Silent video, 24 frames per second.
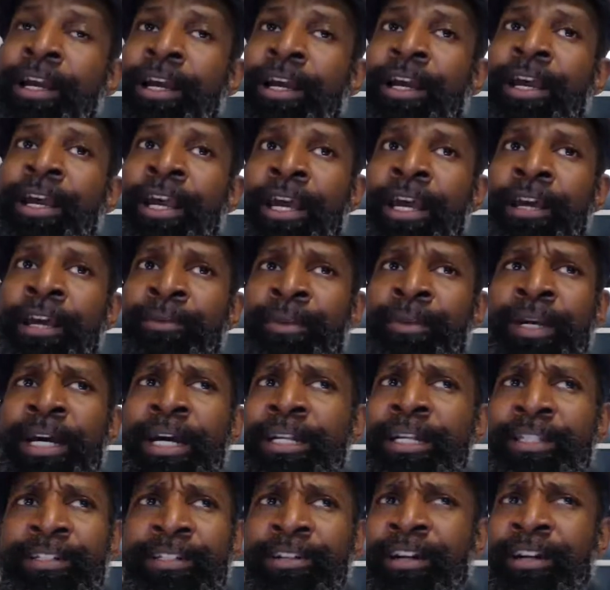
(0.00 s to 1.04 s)
And we
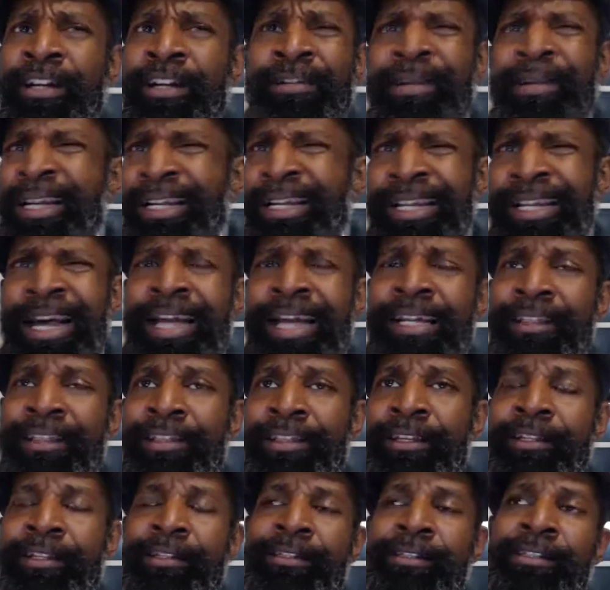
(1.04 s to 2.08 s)
got to talking about a lot of
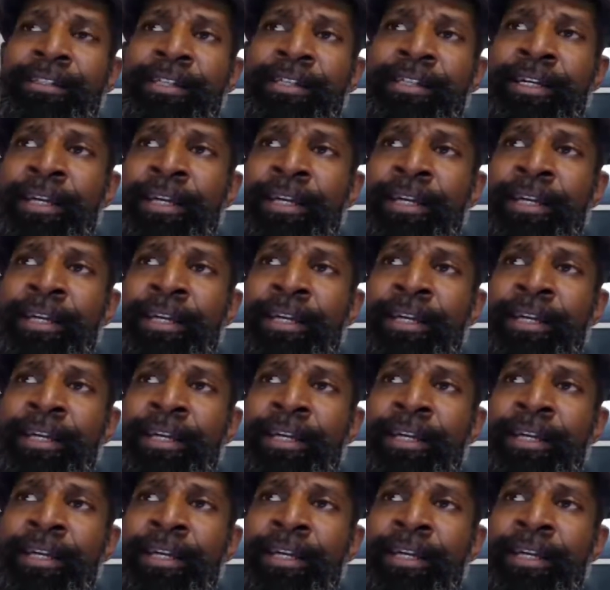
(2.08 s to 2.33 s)
things.